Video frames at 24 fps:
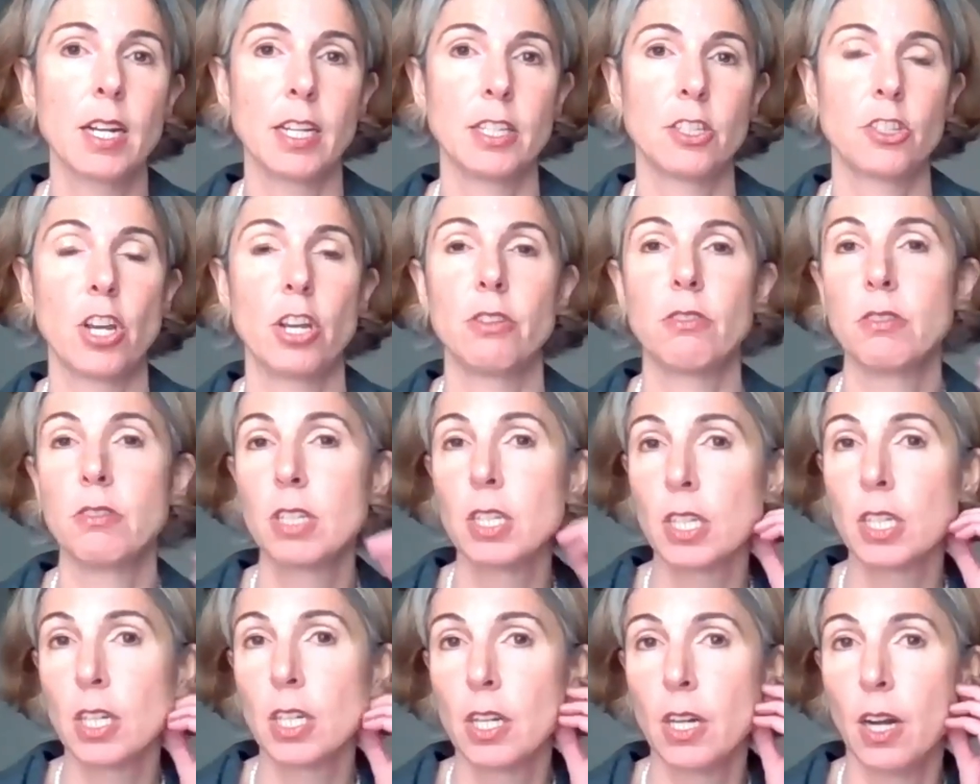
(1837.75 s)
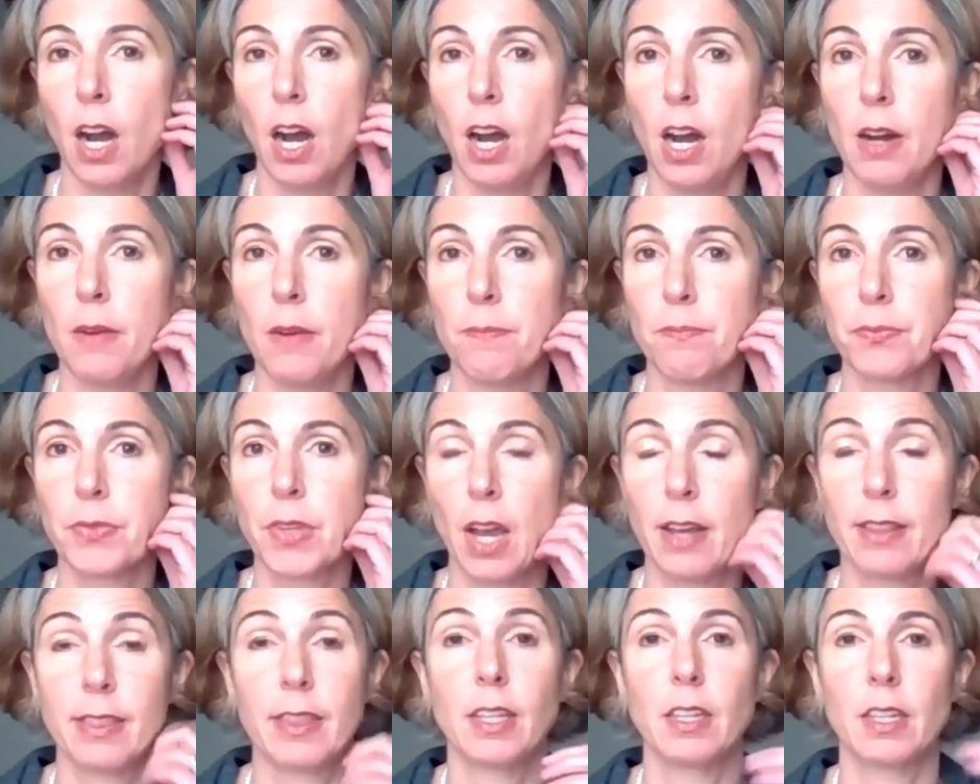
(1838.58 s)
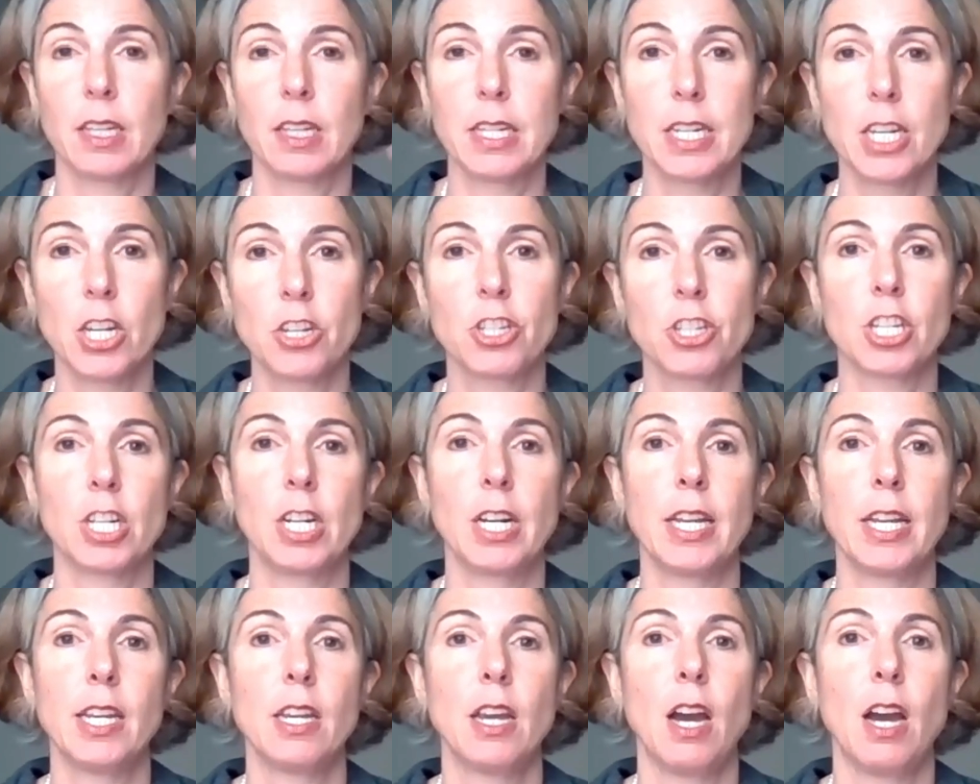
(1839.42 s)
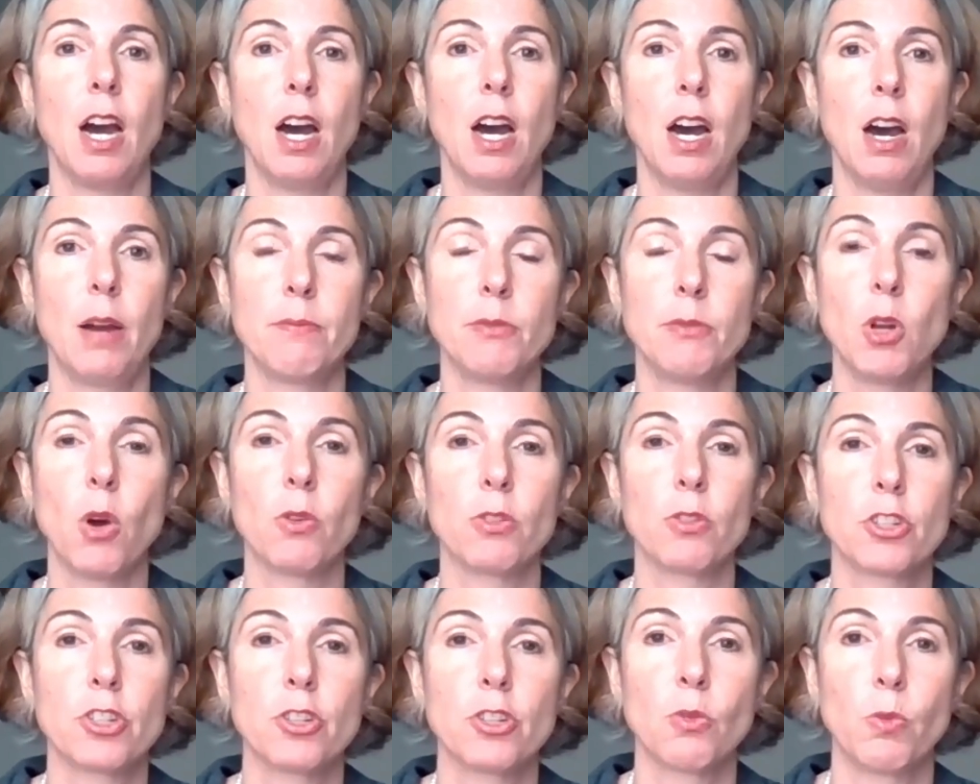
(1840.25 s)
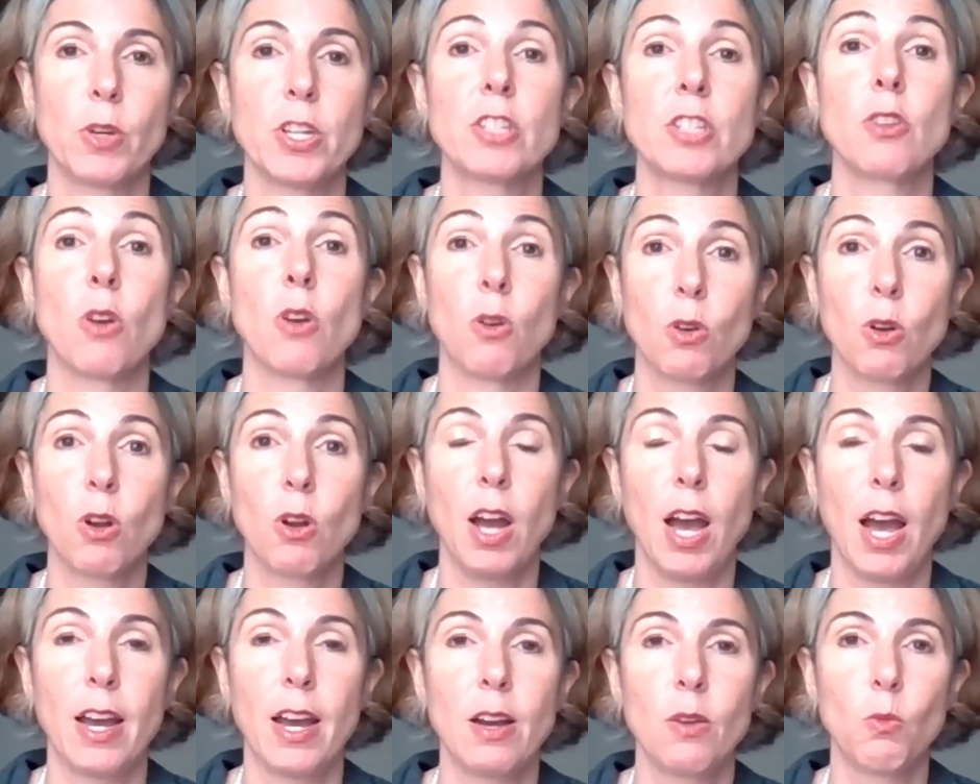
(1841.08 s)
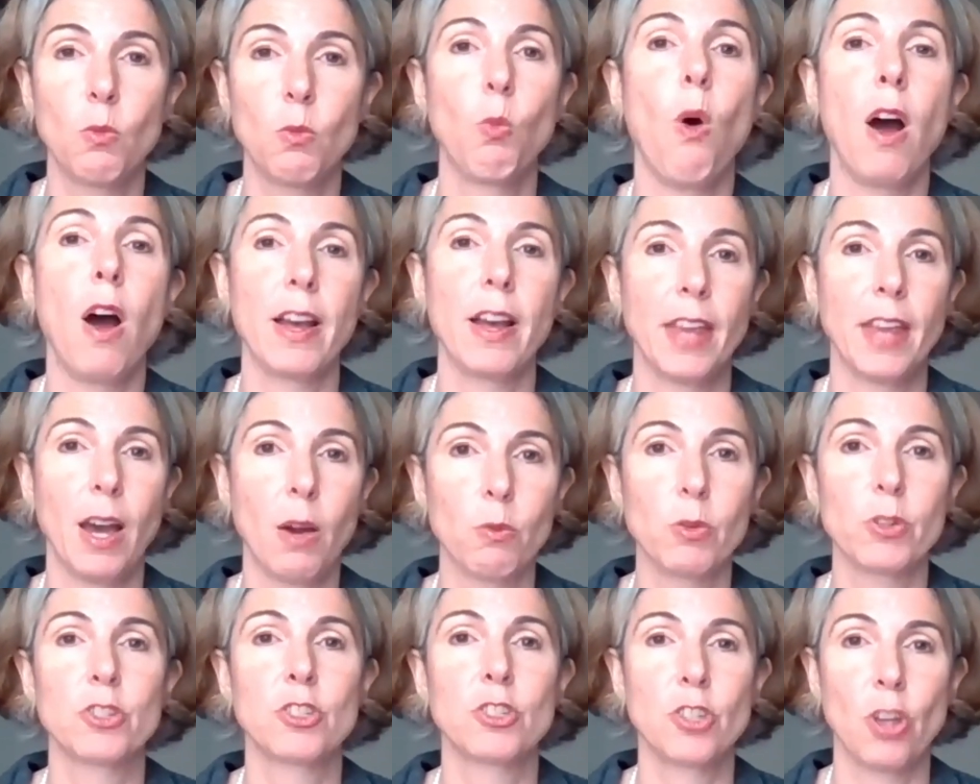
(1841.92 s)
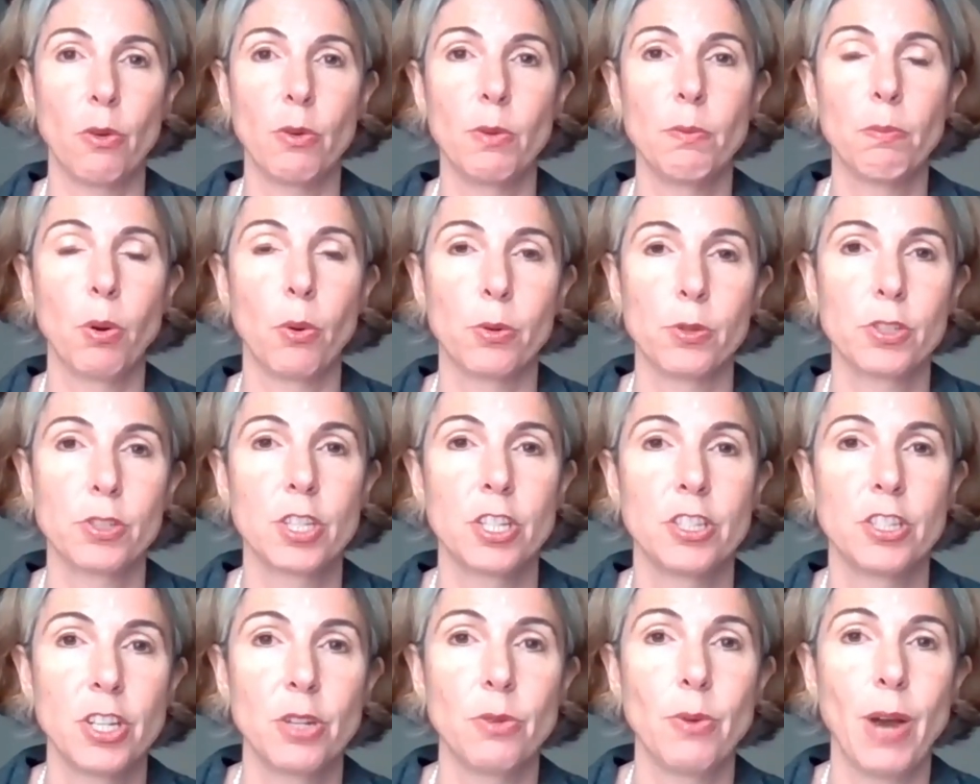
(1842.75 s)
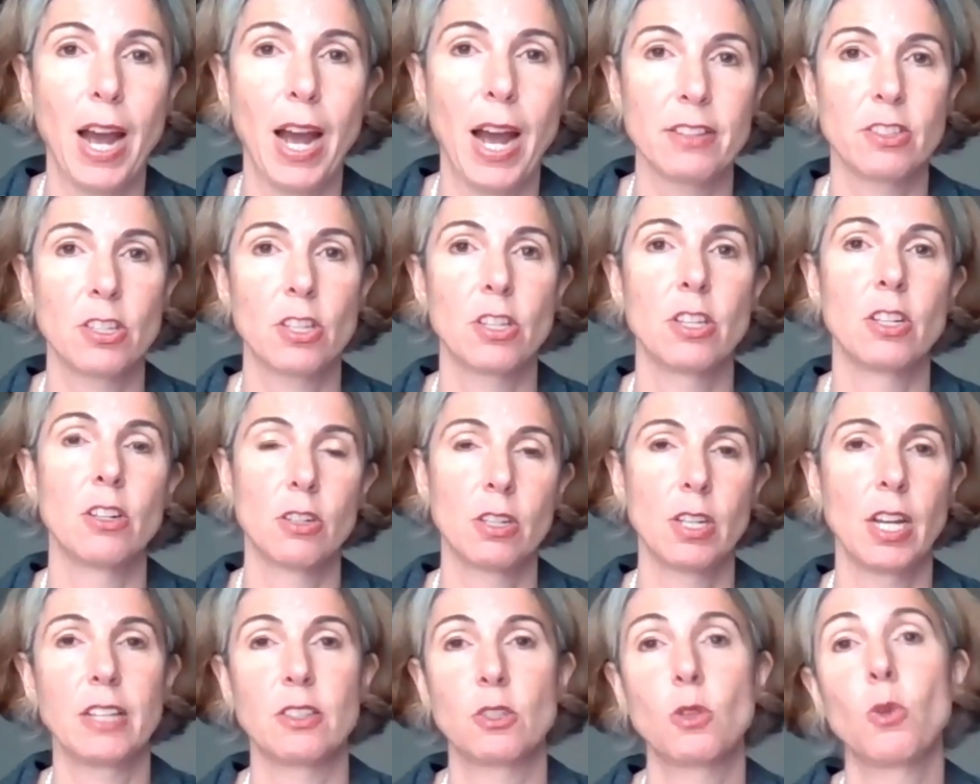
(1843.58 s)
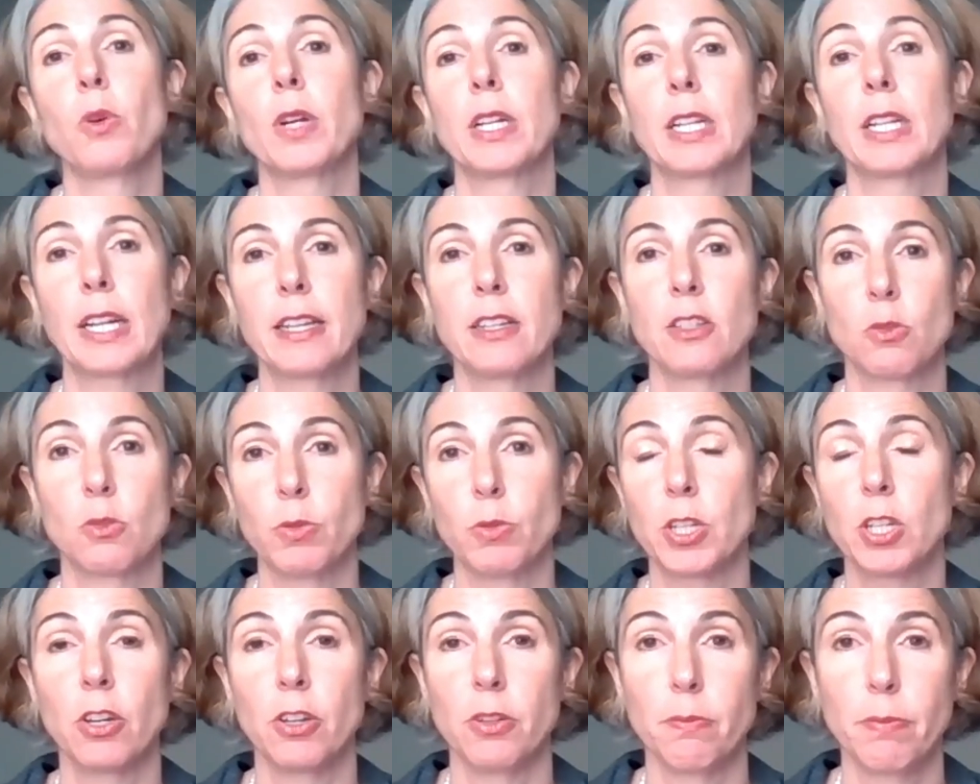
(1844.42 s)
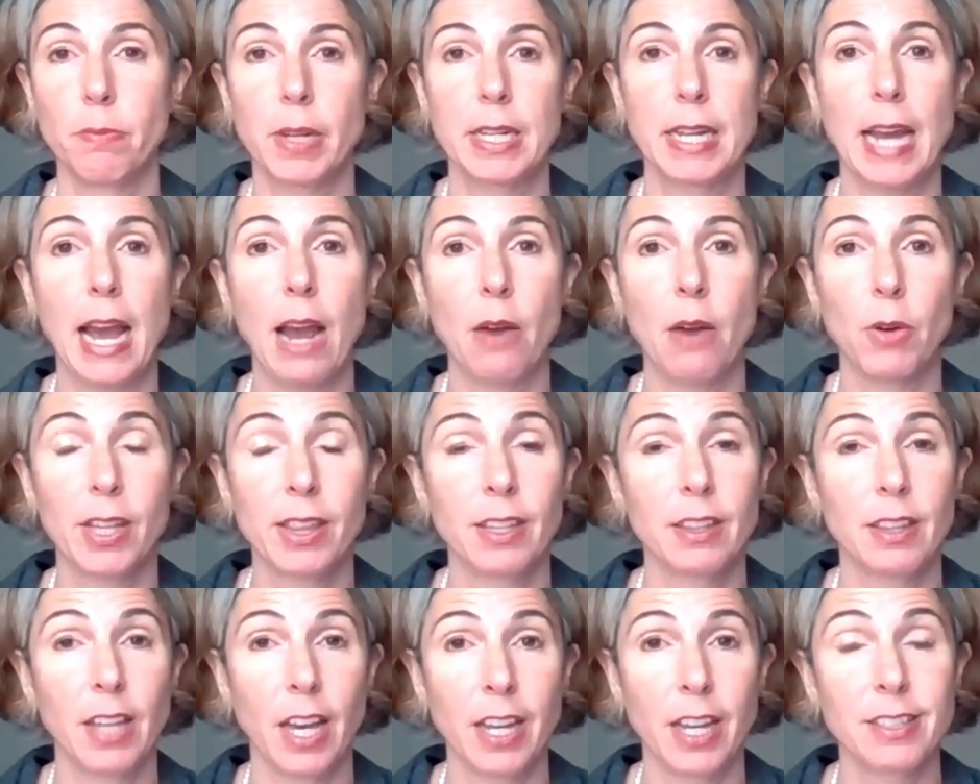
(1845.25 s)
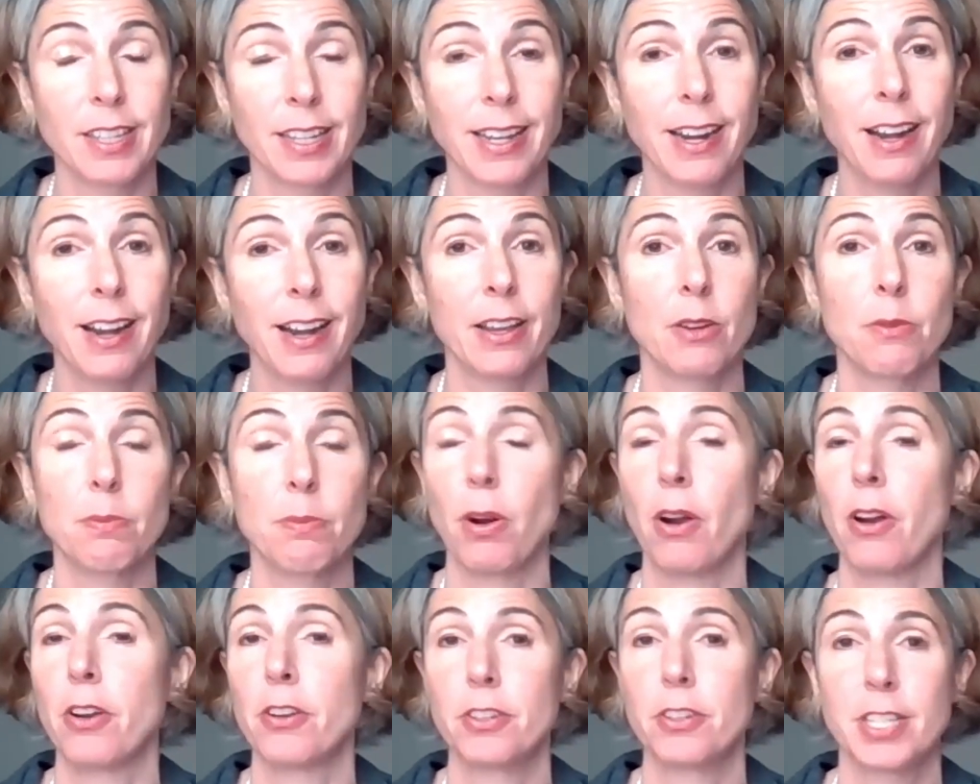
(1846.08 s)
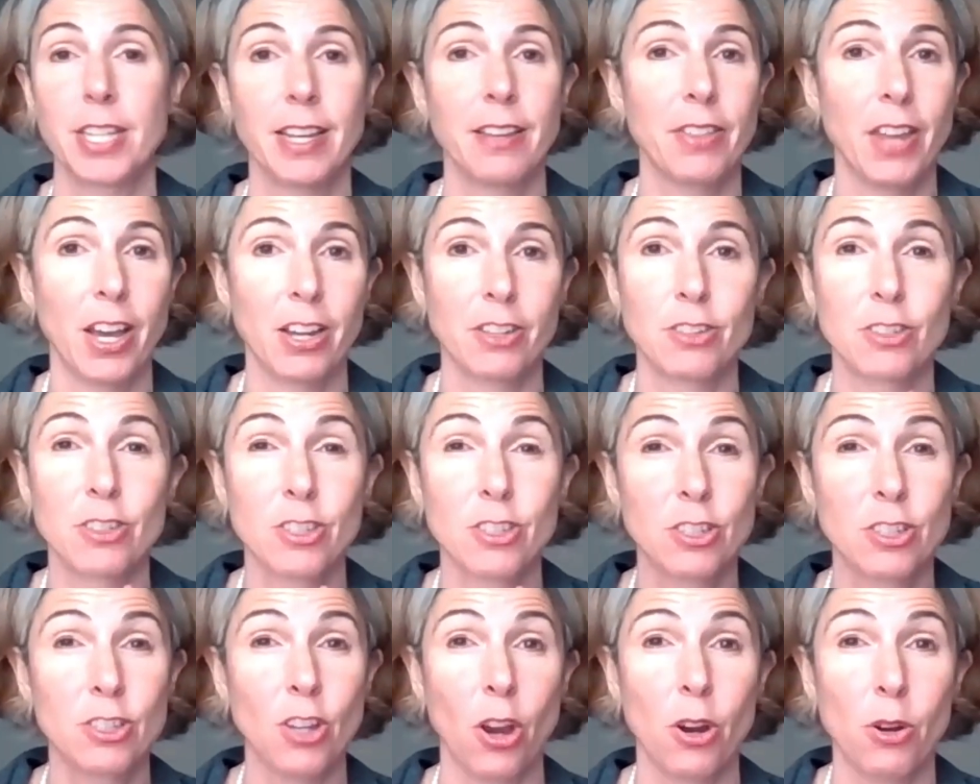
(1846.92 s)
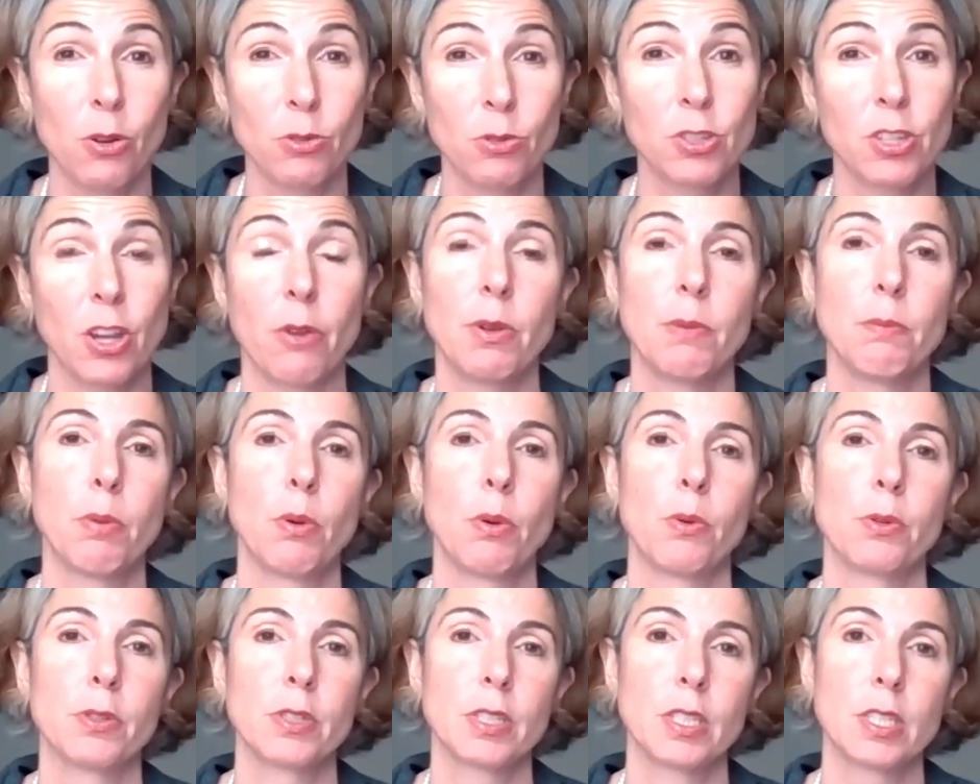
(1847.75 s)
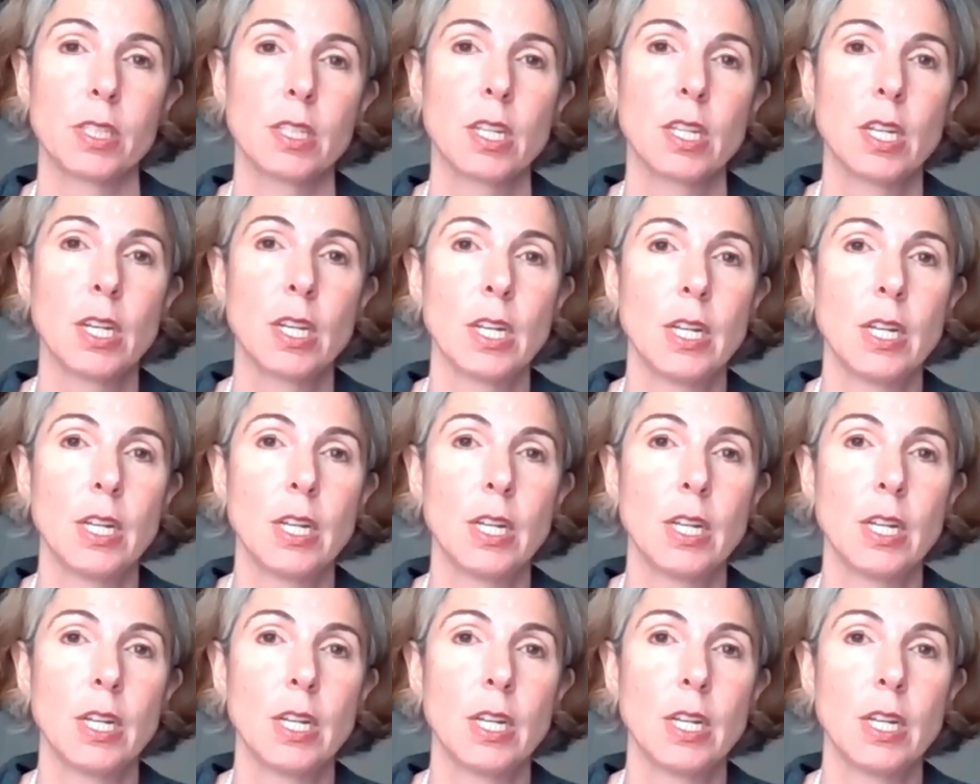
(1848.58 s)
I think initially, I'm not sure we saw why that was so important to do as quickly as we could. But now I think that is a clear priority, and that is so, so important,